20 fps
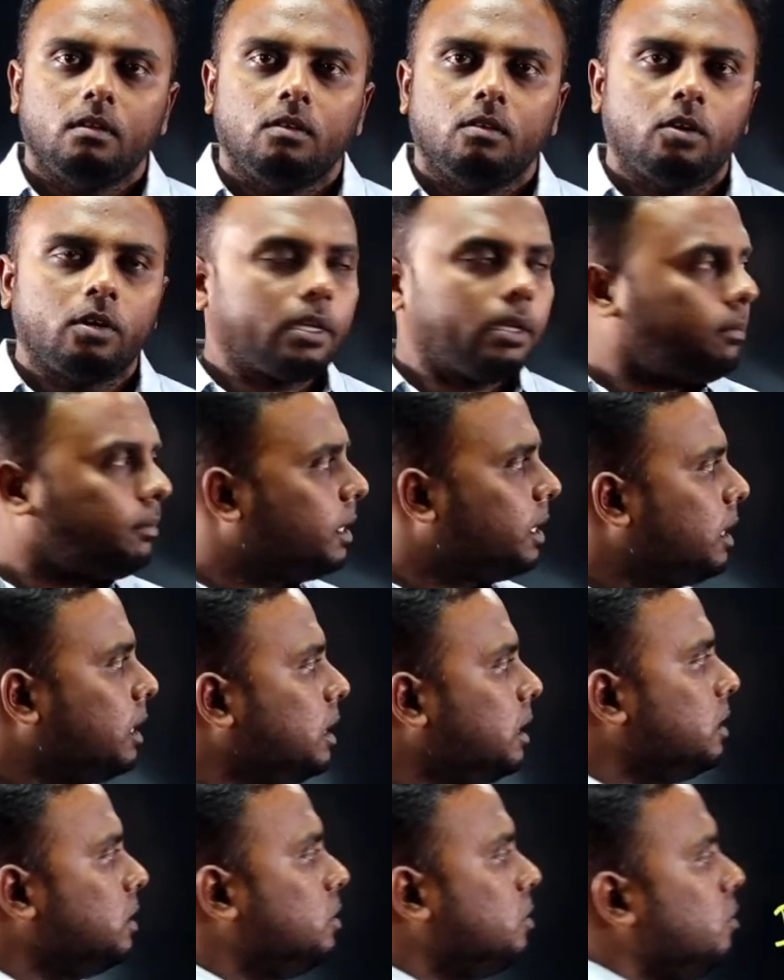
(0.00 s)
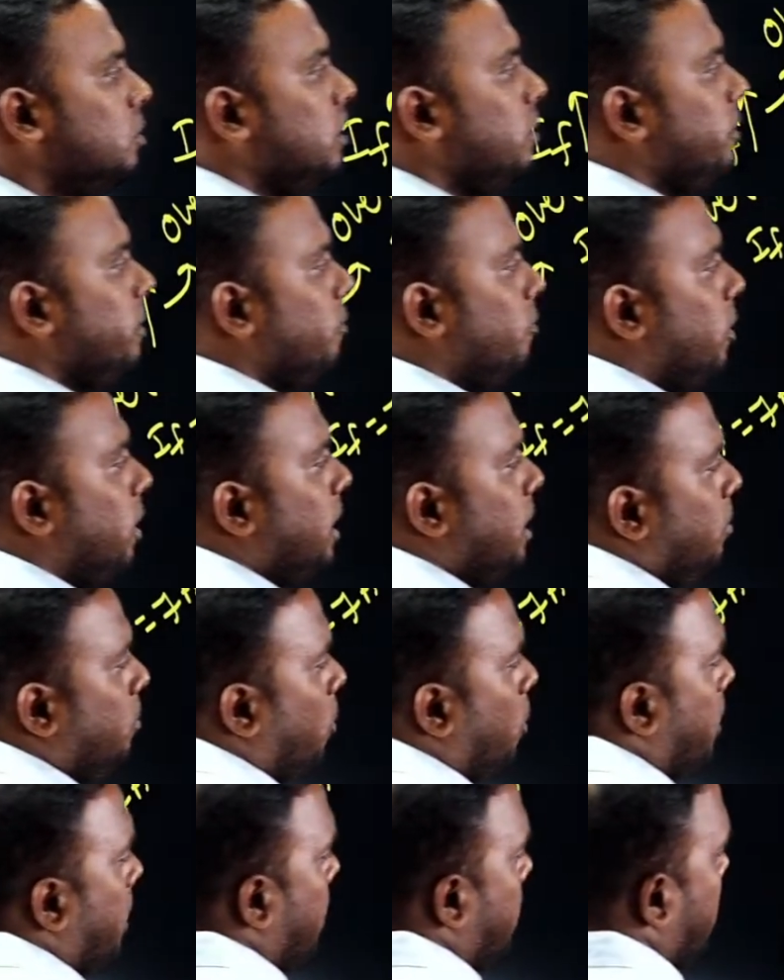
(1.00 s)
Okay. So if one
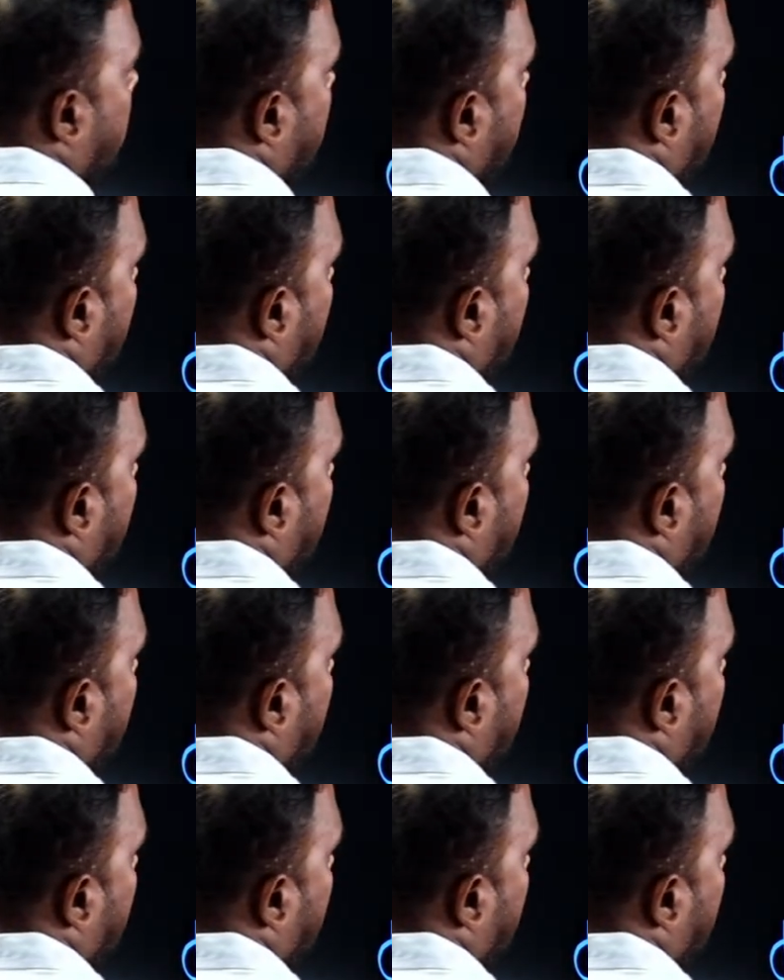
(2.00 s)
important thing,